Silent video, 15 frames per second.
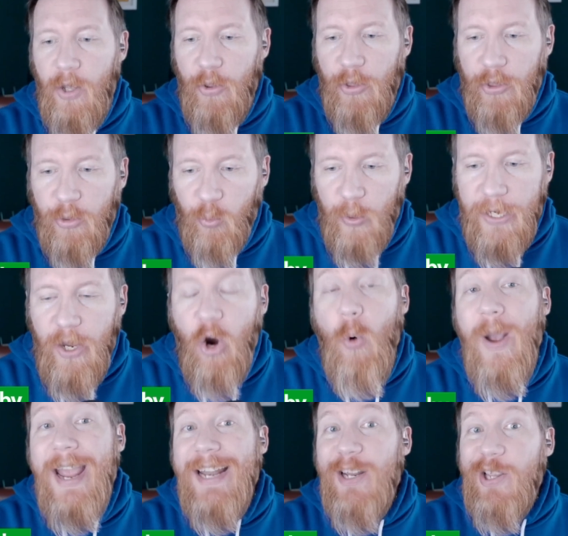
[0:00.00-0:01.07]

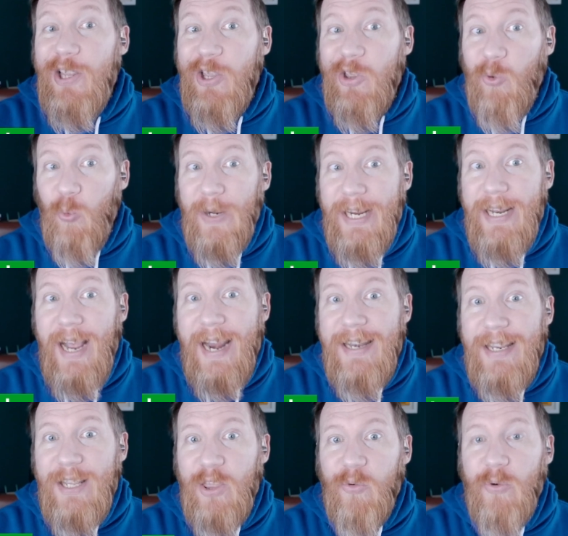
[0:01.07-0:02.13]
308,
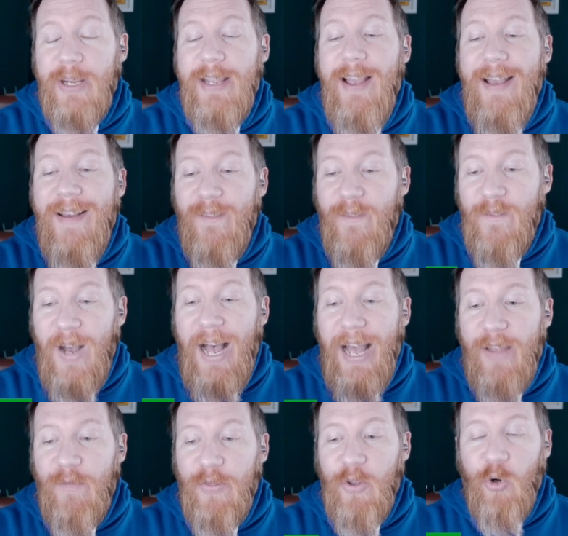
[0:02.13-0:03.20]
393,
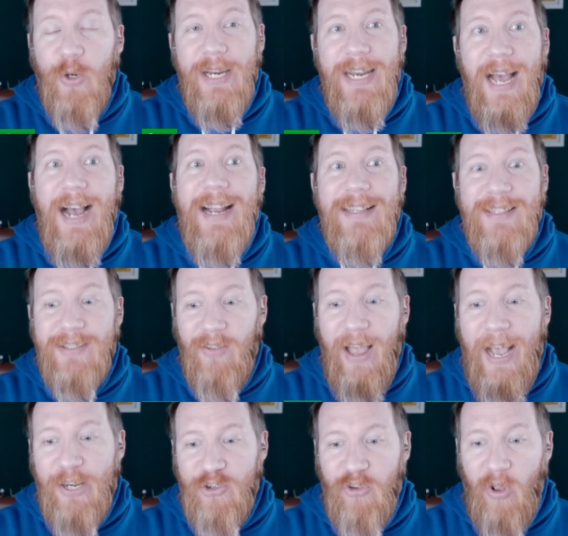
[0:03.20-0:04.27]
539
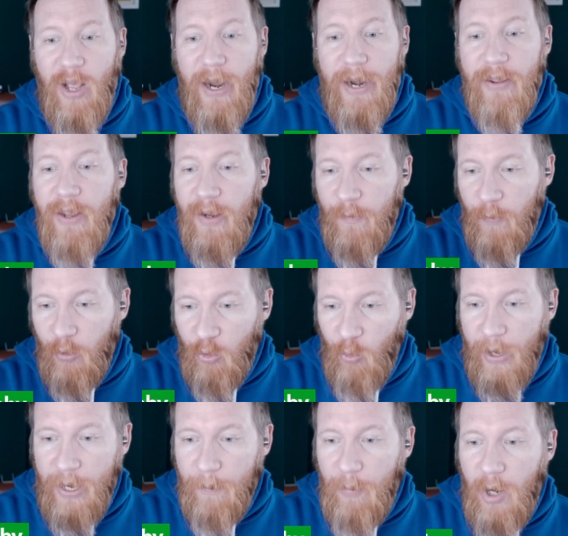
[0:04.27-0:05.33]
slash line for
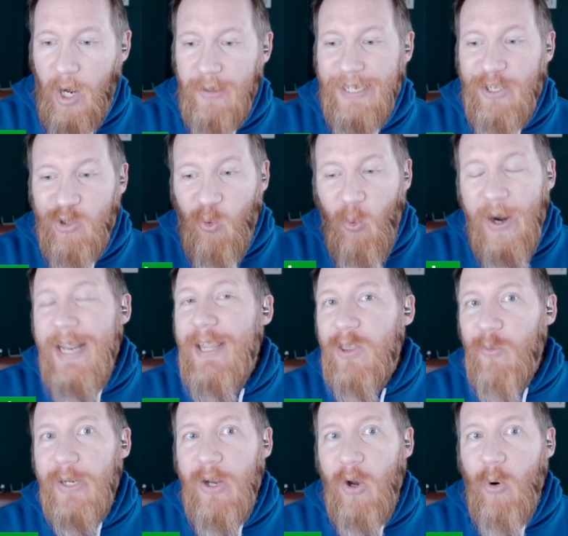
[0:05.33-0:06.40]
Graham Pauly.
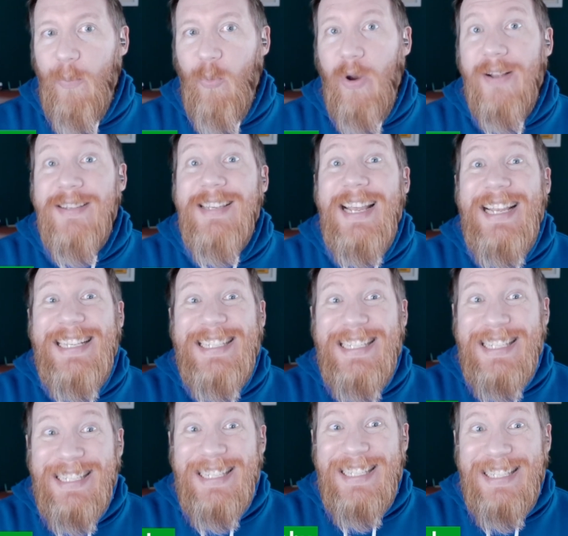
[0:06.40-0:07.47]
23 home runs,
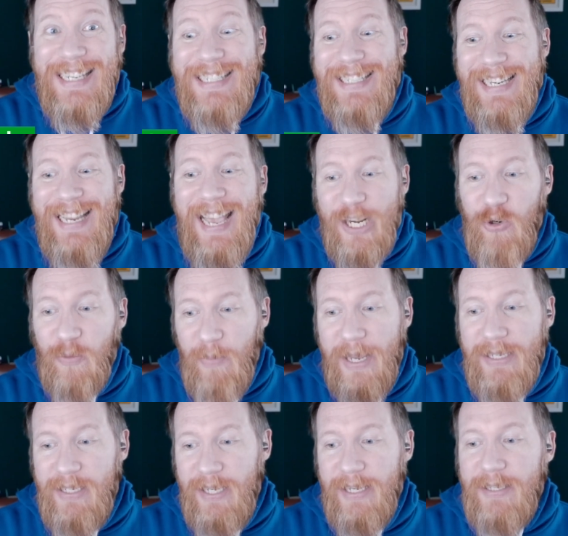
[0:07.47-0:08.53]
60 extra
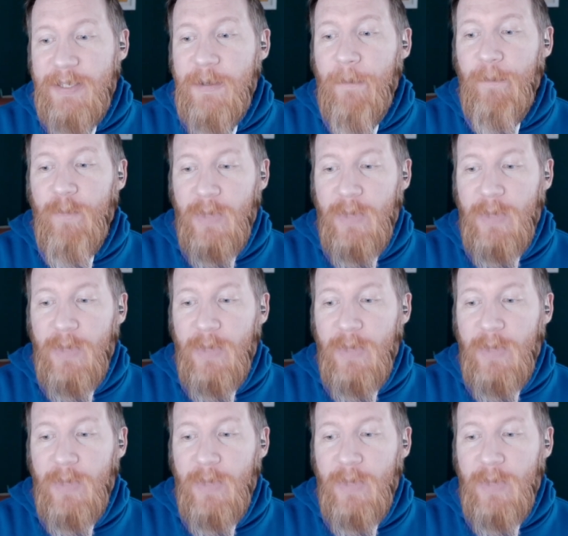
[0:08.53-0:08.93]
base hits,